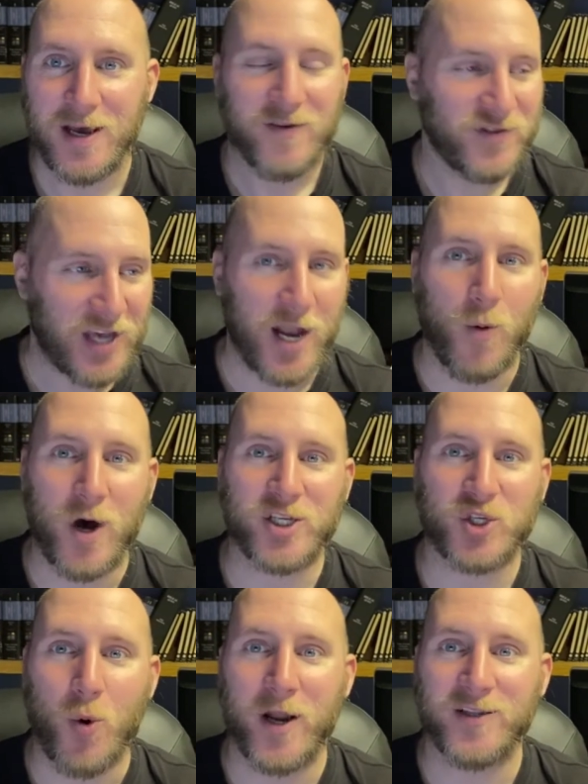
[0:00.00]
Santa wants
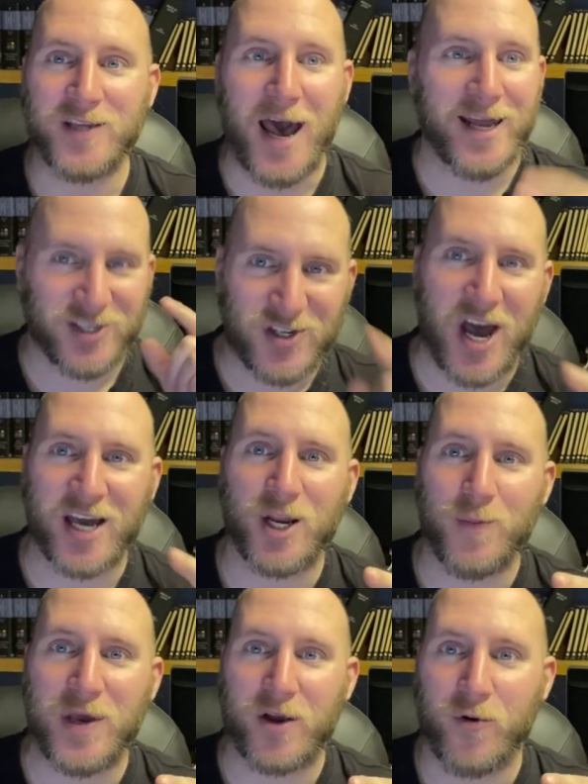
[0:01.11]
to go on a diet. It's not going to
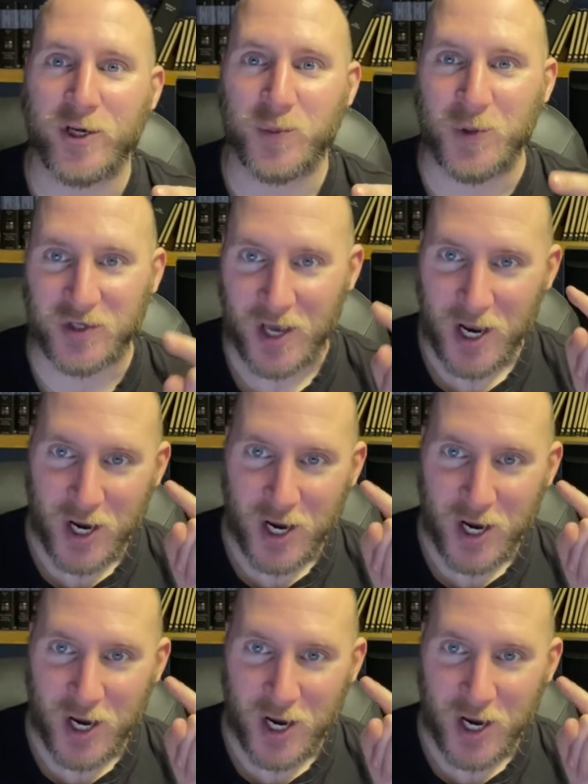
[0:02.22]
be at Christmas.